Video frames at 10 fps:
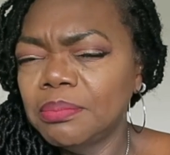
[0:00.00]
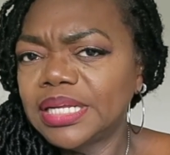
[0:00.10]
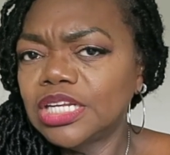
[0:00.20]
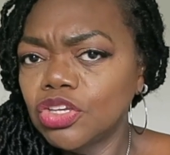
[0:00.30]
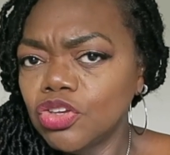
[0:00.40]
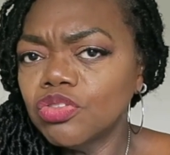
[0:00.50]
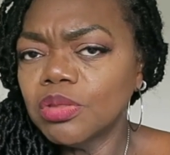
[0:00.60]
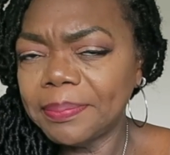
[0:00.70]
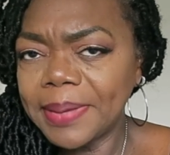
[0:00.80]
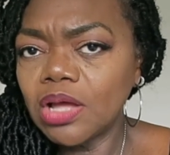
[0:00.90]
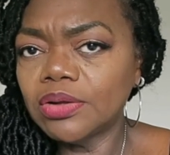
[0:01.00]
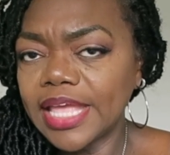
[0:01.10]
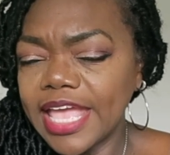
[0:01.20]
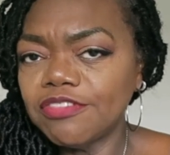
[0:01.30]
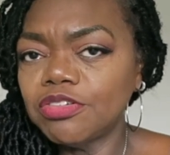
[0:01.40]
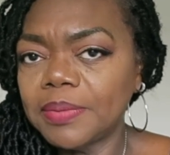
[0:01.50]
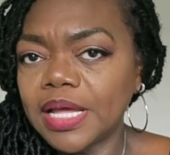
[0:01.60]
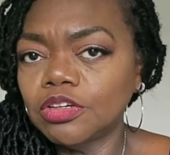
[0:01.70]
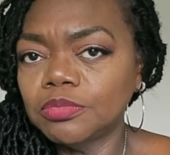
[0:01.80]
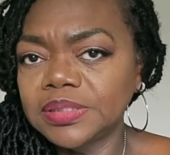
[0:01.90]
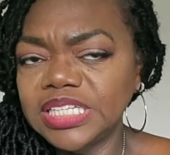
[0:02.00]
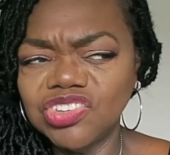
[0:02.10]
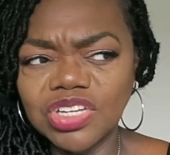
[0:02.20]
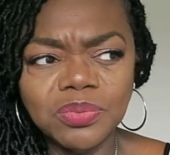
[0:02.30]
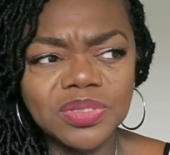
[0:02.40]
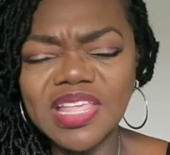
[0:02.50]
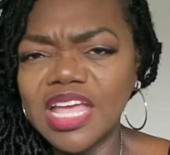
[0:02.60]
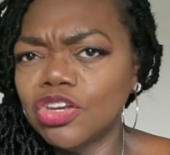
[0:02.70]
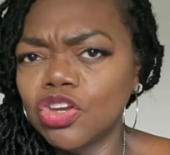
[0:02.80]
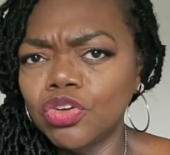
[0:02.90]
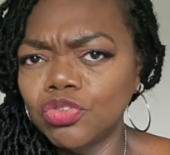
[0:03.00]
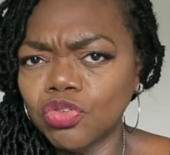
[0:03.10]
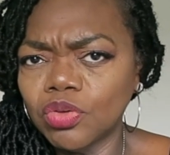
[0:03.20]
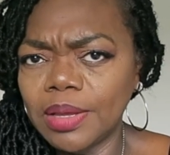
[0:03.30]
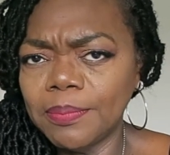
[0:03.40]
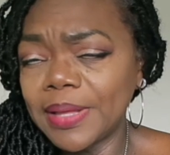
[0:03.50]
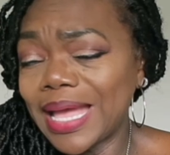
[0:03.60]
But I used about a half a bottle of bleach, and it was that no drip.